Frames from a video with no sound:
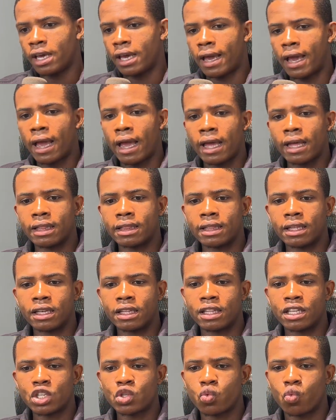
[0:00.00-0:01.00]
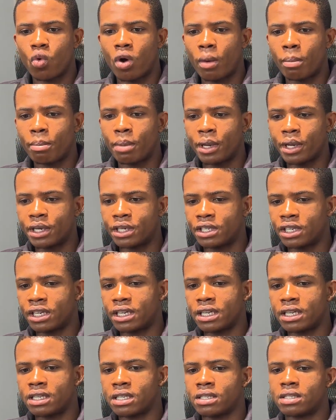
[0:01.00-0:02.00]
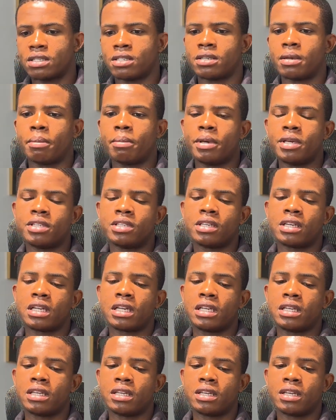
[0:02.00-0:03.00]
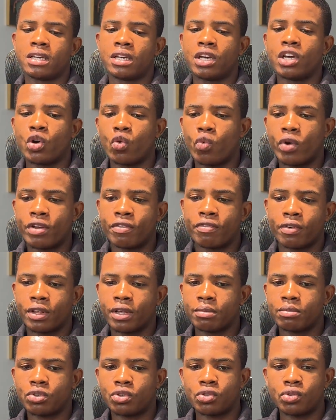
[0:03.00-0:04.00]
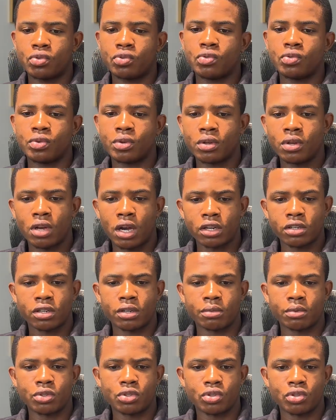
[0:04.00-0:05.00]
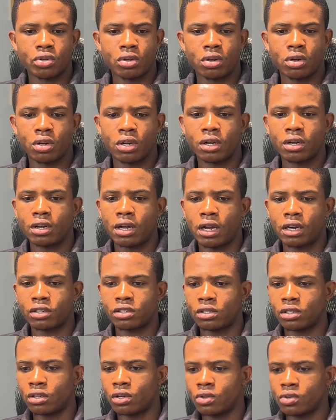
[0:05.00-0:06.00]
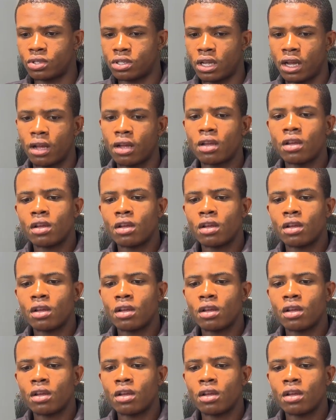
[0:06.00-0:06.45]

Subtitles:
and this swap page is basically a way for them to actually, I'm going to actually close that.